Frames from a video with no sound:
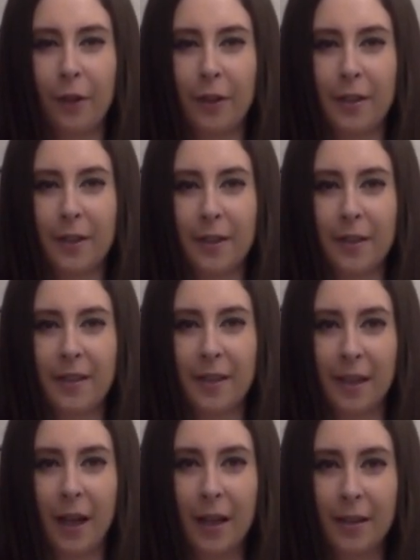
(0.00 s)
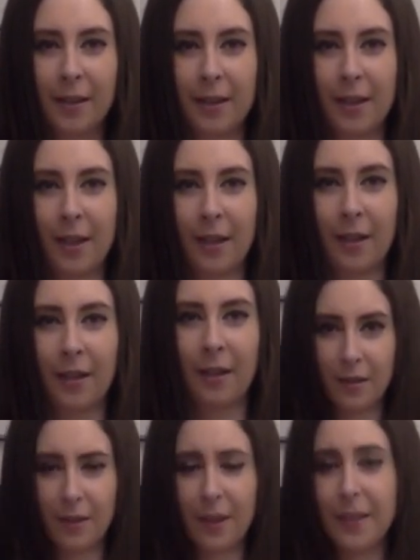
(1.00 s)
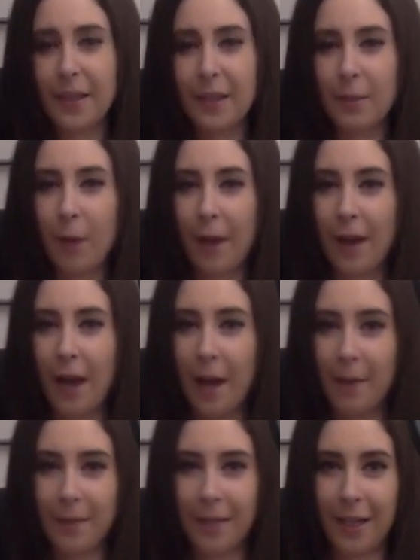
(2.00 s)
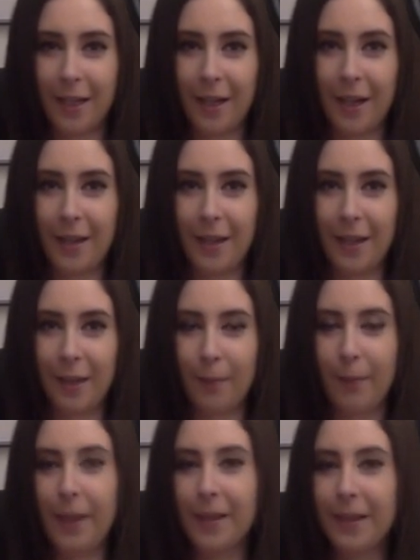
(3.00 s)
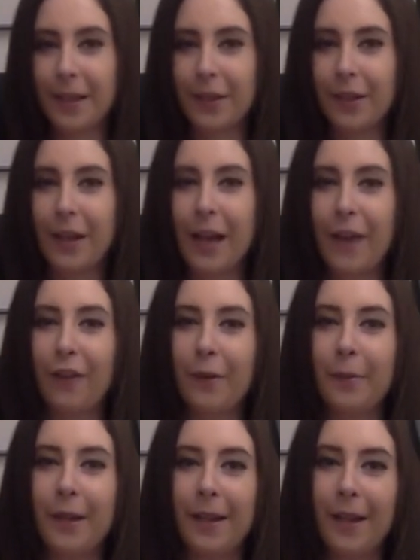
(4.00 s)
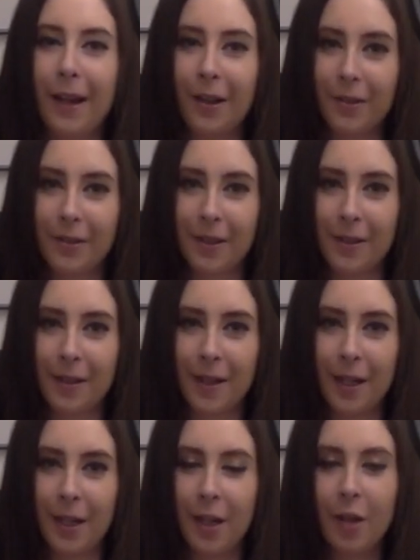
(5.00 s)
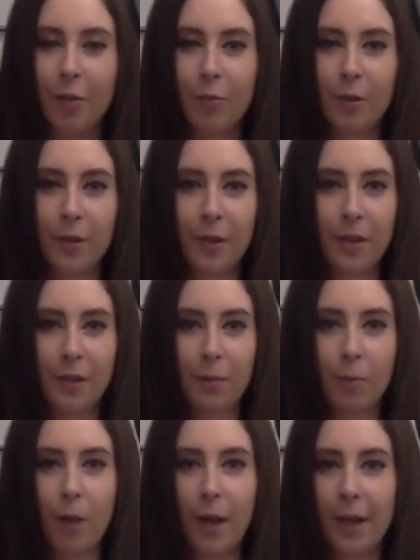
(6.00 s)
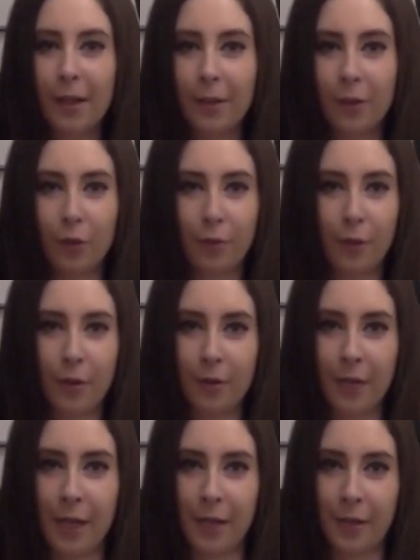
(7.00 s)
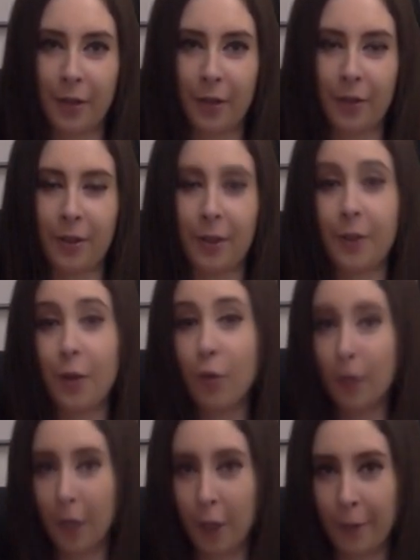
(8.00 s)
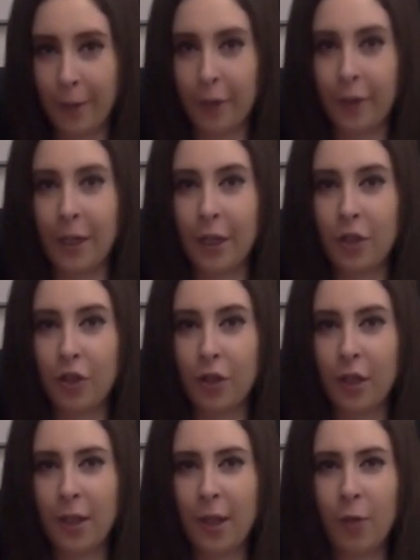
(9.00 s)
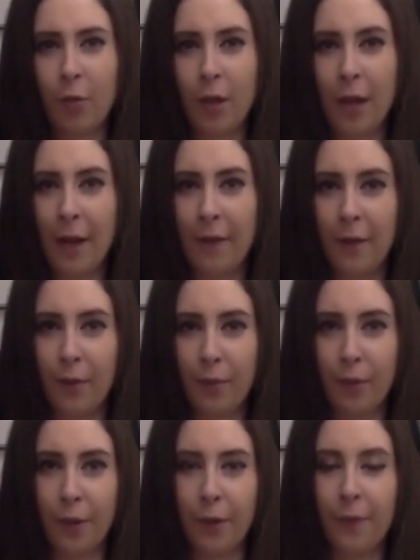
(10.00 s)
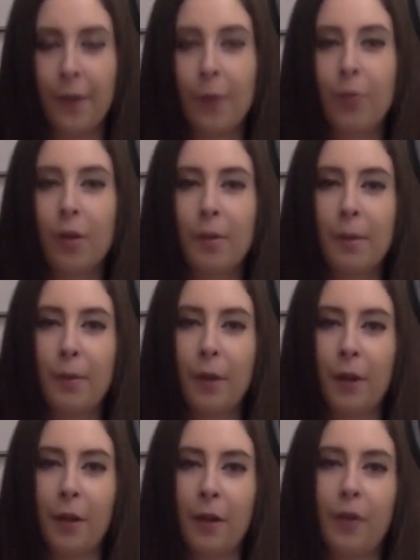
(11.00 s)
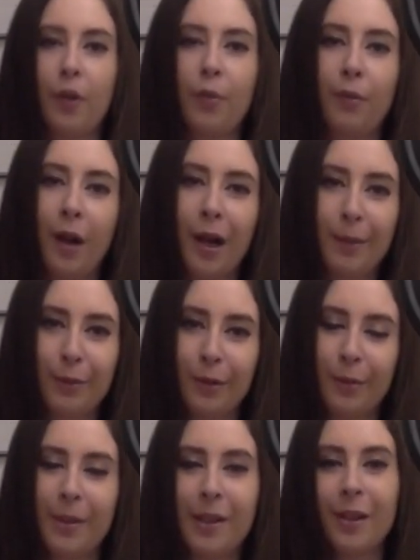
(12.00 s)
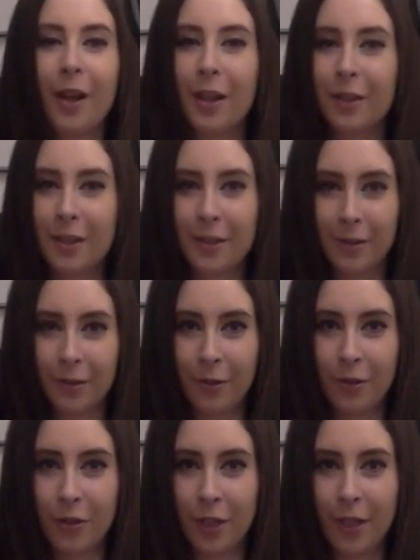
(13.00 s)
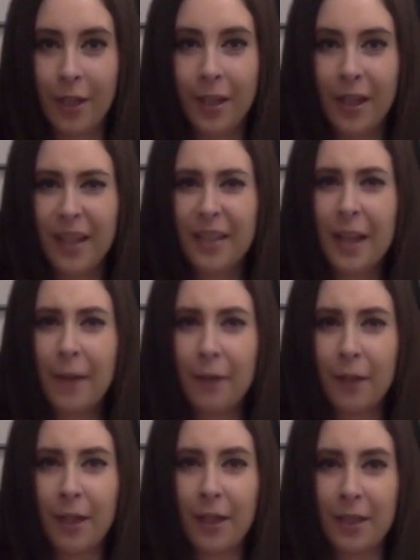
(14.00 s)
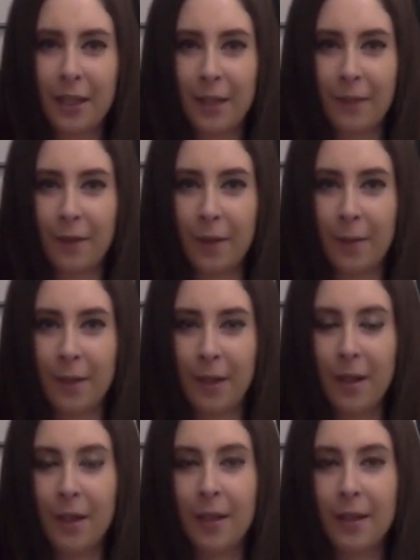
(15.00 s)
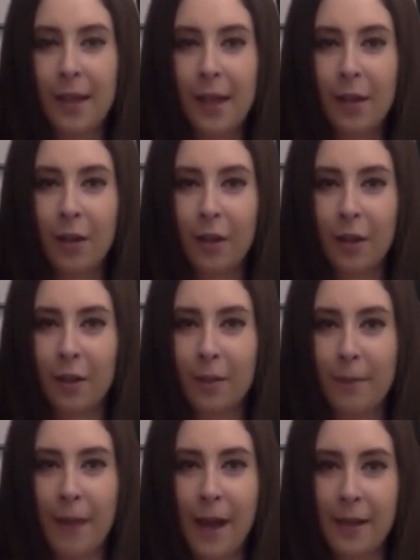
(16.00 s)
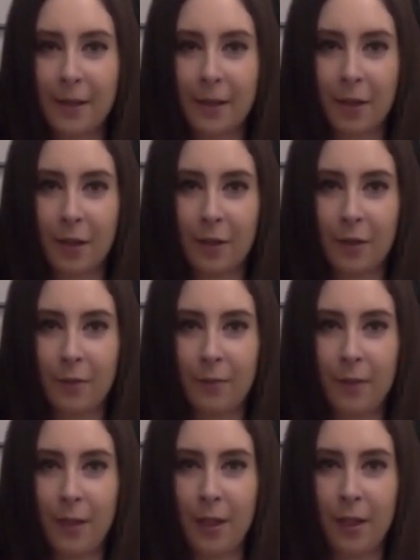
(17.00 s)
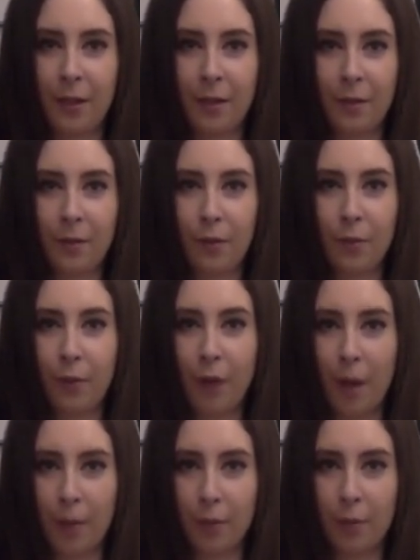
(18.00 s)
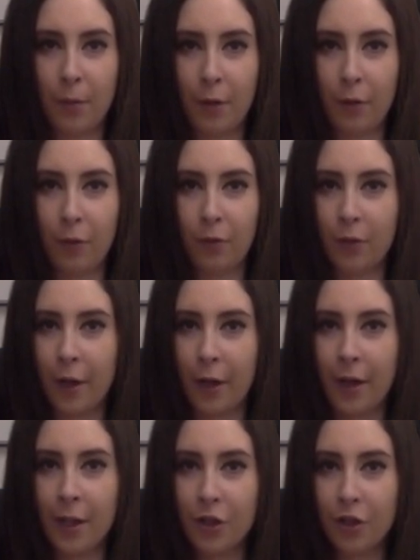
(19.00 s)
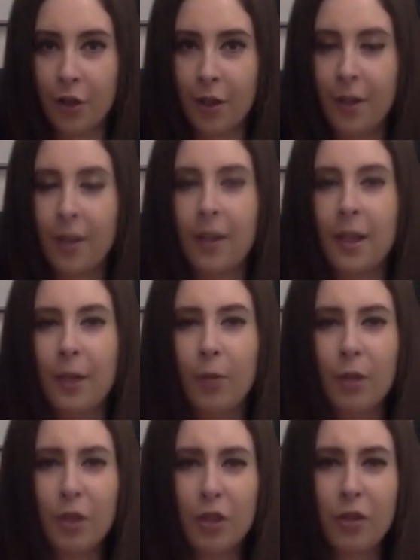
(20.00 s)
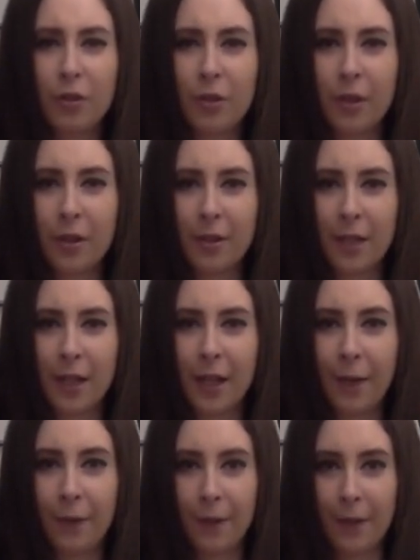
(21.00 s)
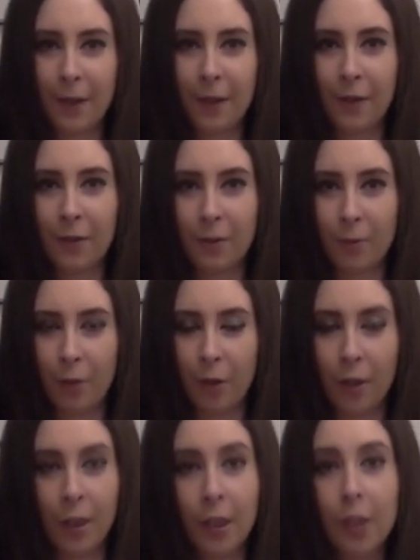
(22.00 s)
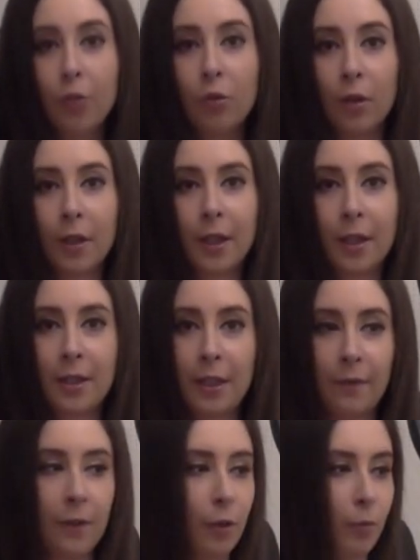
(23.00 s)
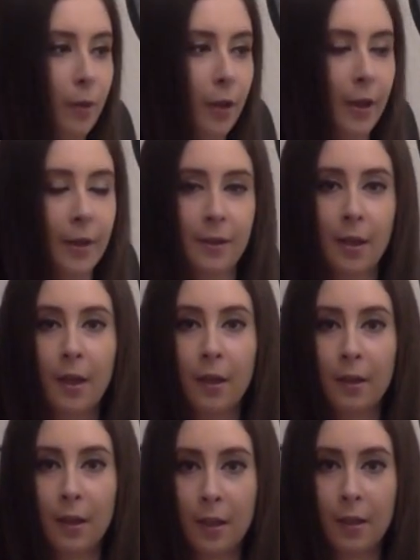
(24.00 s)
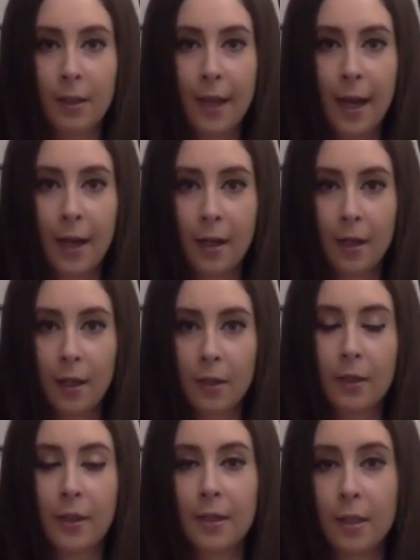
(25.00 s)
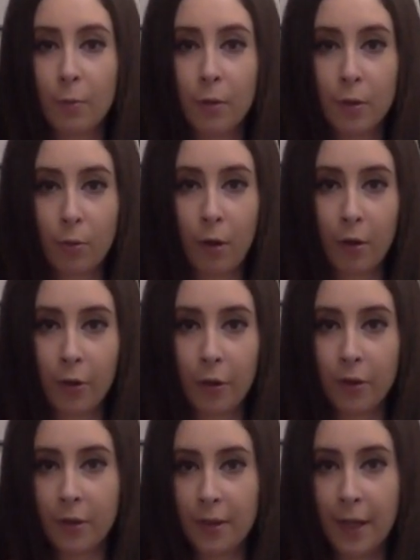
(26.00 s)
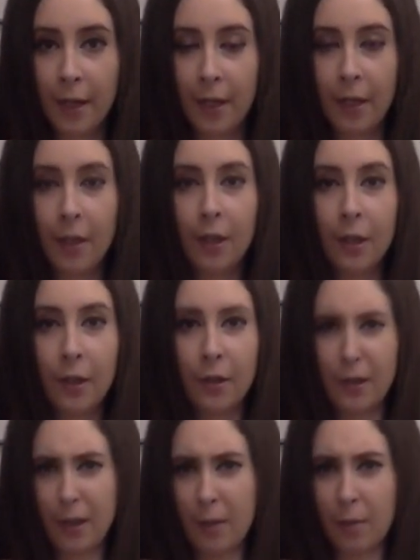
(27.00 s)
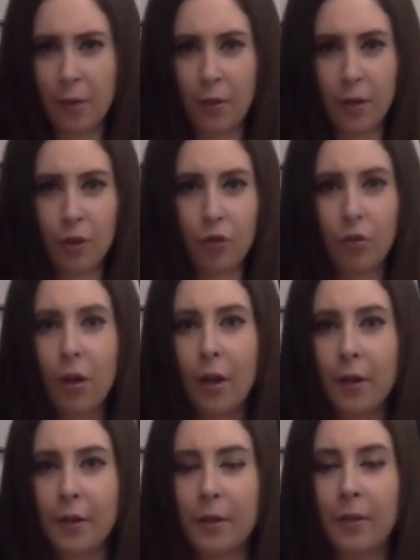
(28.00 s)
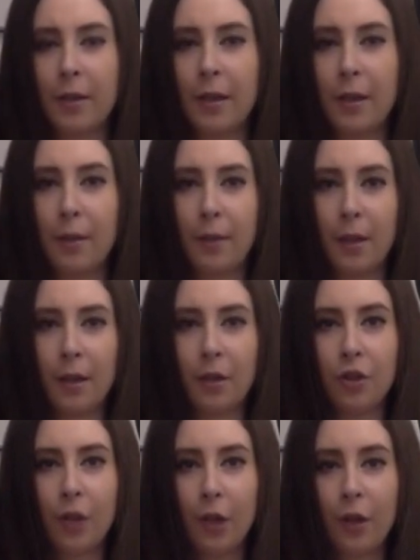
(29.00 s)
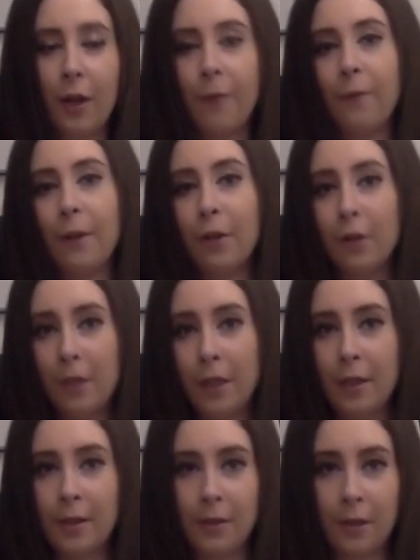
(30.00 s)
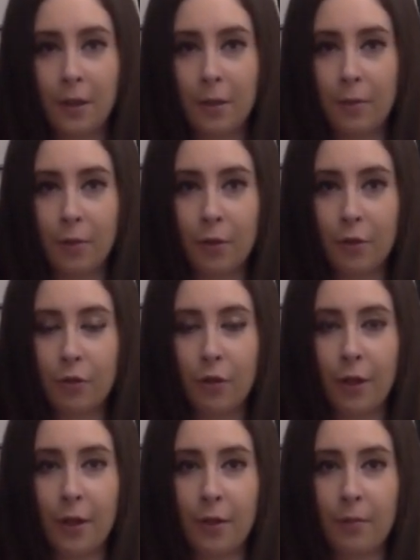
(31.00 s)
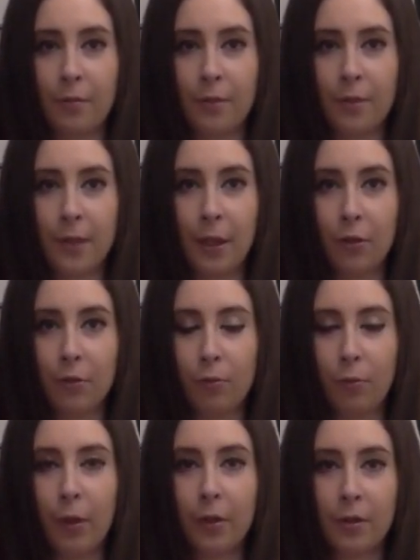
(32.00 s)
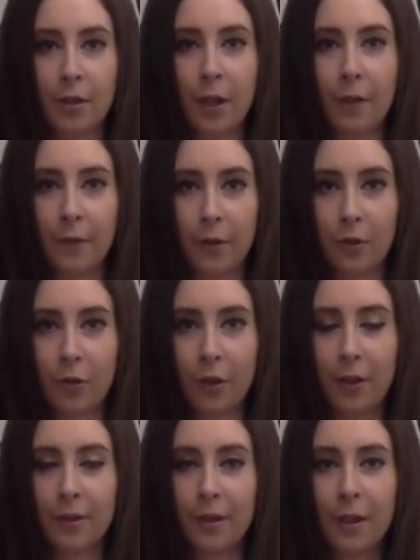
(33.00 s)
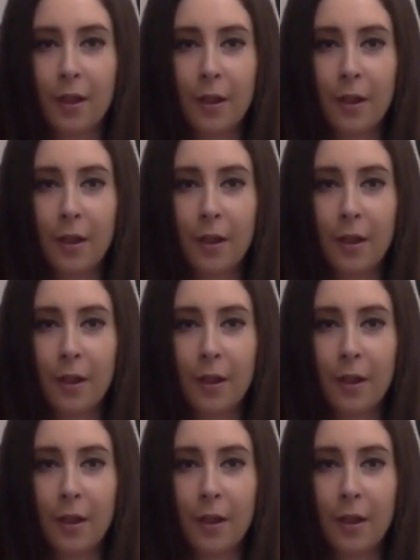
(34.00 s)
It's disgusting. This is why I'm done, and I think basically everybody else is done with these whiny little protesters that don't care about our country. They don't want to have it improve. They want to be part of the problem, not the solution. And definitely Antifa. I mean, they are mascots of being the problem in our whole entire country. Once you start seeing everything that goes wrong, you look at Antifa and you realize that, yeah, this is what's wrong with our society. You see them doing drugs, you see them being in jail, have felonies, they're trying to sell weird stuff on the streets.